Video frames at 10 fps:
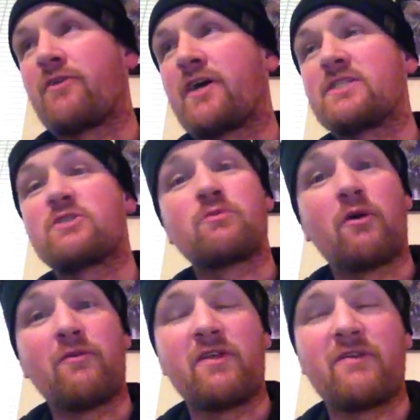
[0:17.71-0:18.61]
friends who
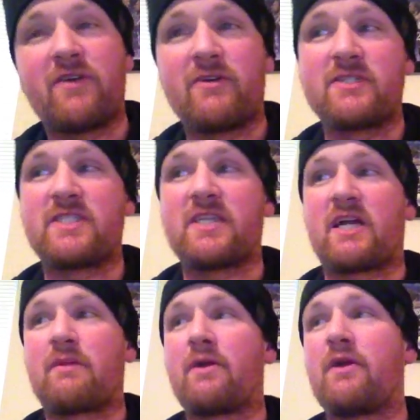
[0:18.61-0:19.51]
both live here in
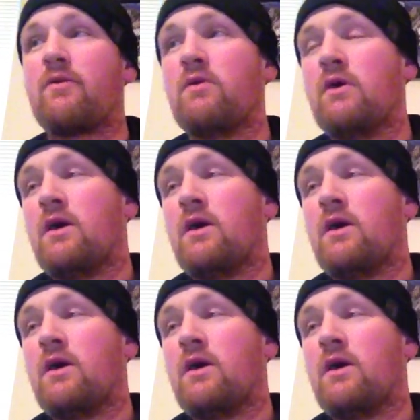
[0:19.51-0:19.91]
Sacramento,